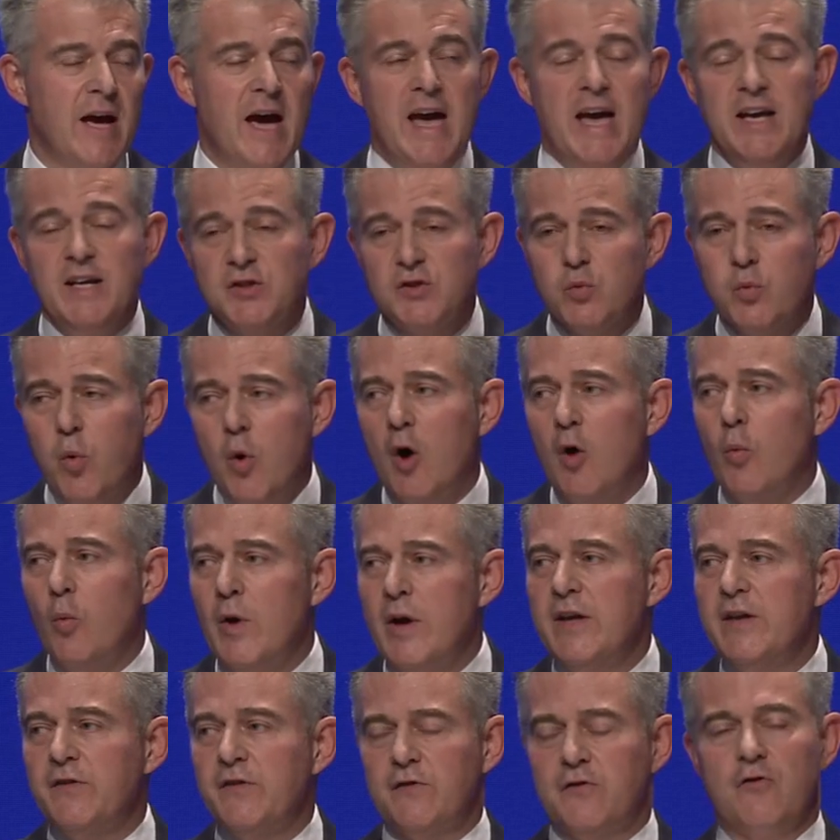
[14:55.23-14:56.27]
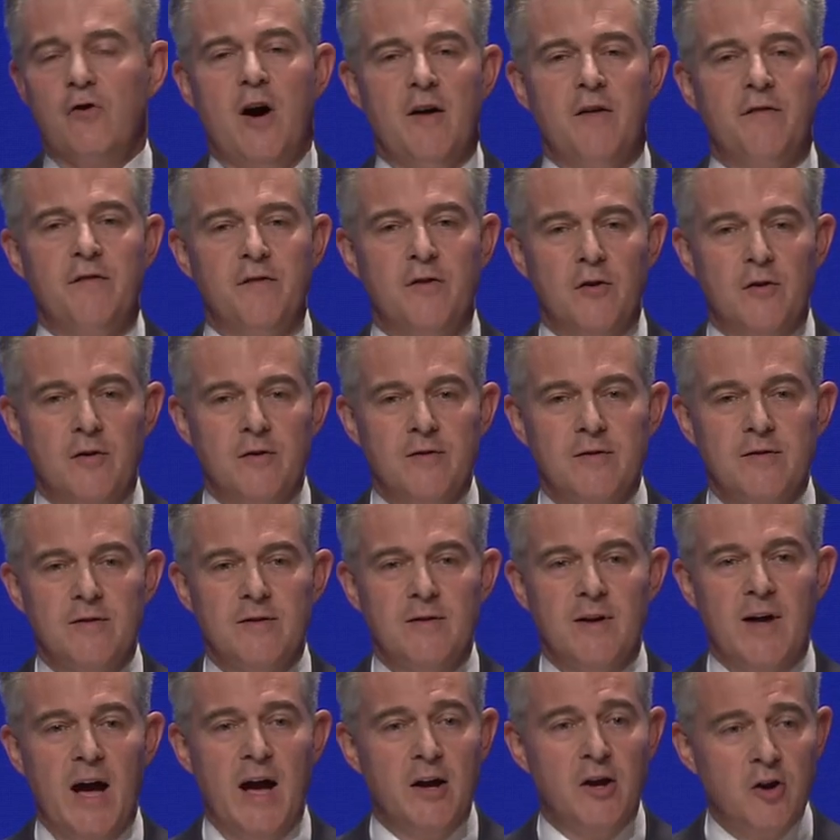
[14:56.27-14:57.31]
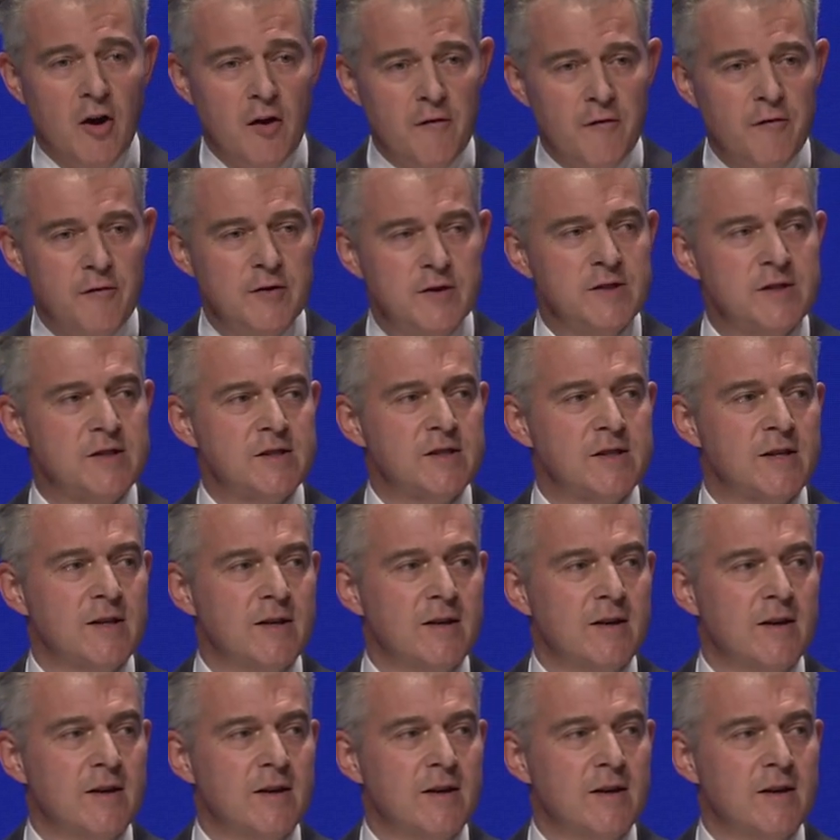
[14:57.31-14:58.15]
It's what we strive for, and confidence